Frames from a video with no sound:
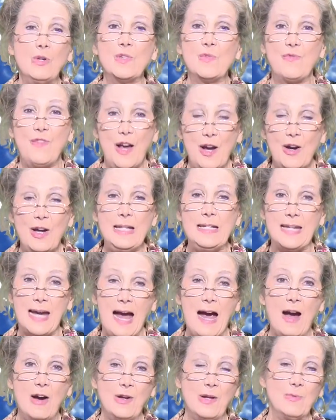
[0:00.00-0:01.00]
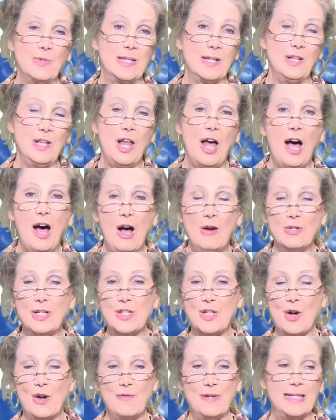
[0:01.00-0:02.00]
very tired. It was a long
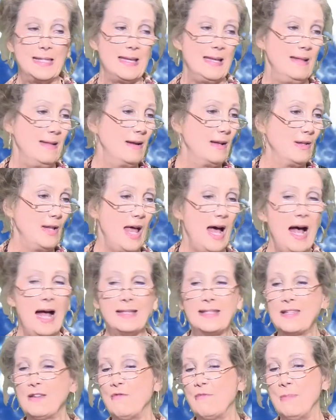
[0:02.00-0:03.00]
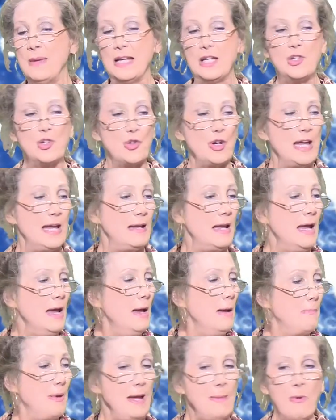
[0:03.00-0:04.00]
service and lots of ministry, and
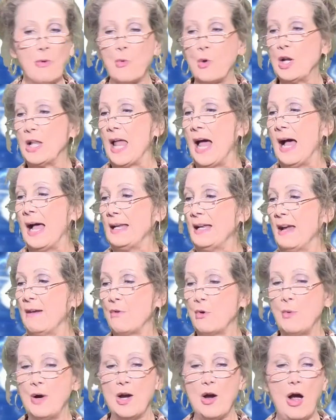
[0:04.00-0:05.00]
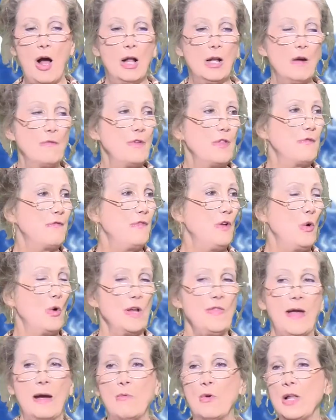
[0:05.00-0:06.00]
people were lying everywhere all over the floor,
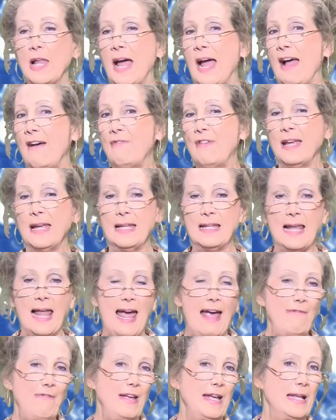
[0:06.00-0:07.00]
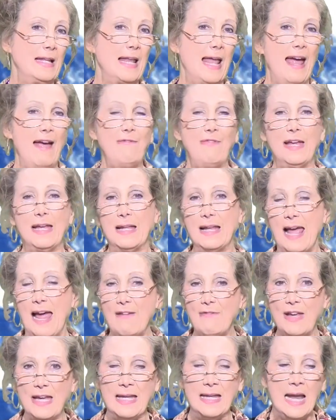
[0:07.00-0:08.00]
and they were laughing and laughing and laughing and
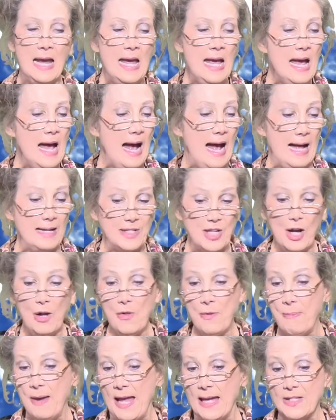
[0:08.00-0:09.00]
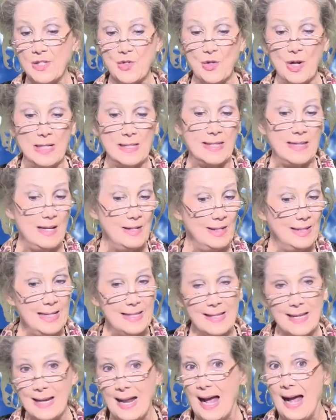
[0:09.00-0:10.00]
laughing. And I told the pastor, I said,
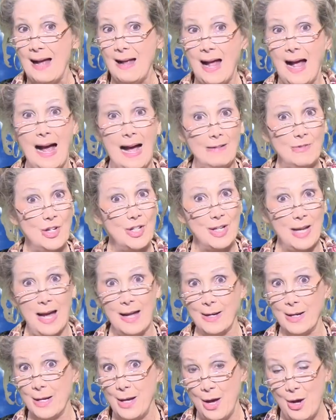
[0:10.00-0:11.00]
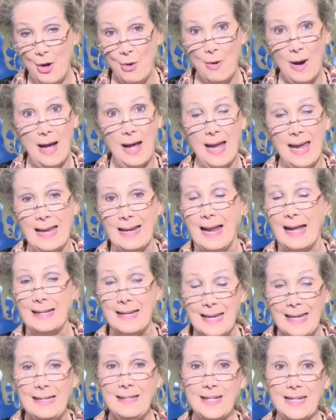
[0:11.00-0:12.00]
listen, I've just got to go, and I
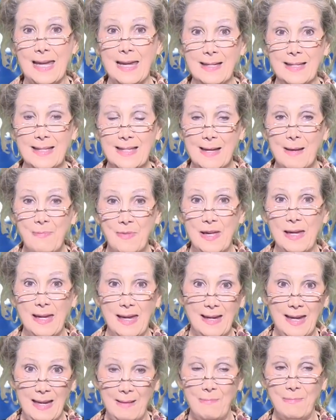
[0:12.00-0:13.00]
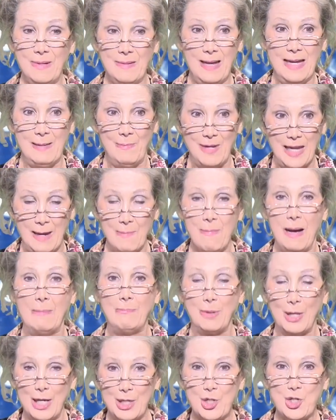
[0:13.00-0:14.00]
need to get something in and get my
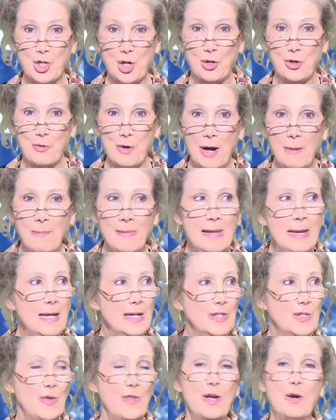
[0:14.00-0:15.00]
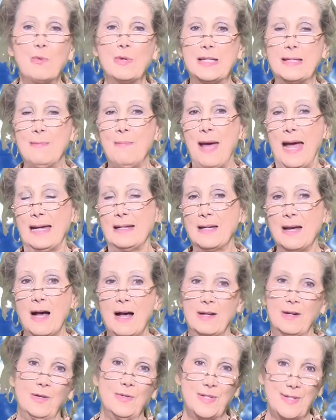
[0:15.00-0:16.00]
blood sugar up. So there was a
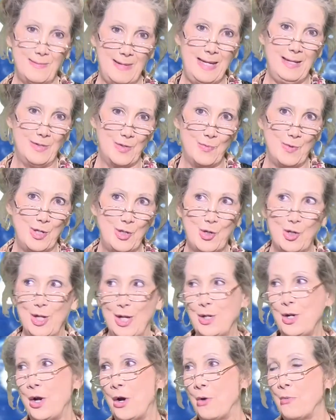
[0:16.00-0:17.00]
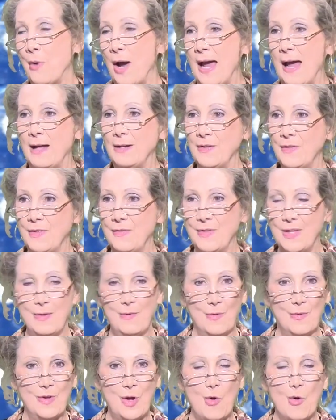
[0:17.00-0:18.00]
McDonald's in Switzerland around
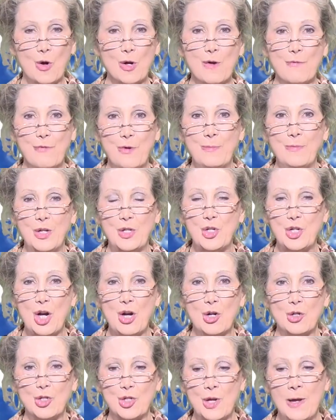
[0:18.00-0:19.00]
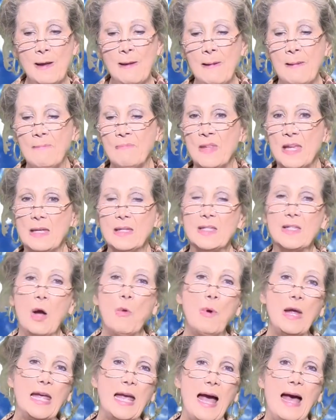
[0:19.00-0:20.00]
the corner from the church. So
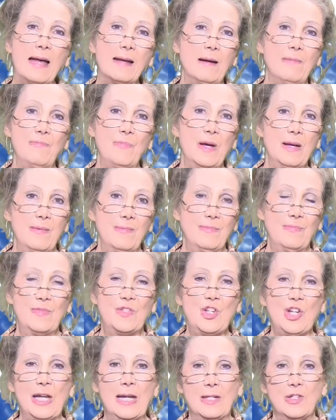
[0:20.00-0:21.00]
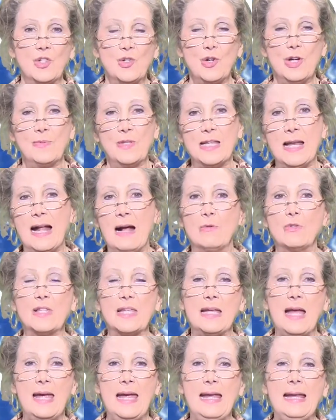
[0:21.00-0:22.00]
we got a chicken strips, and I was
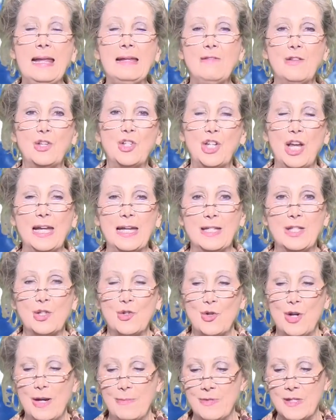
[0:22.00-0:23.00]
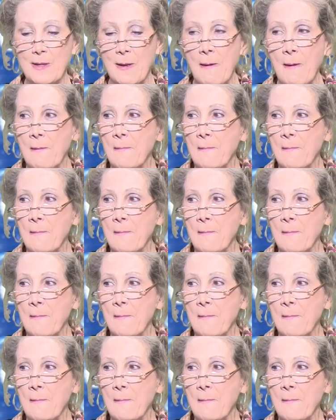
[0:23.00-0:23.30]
eating the chicken strips,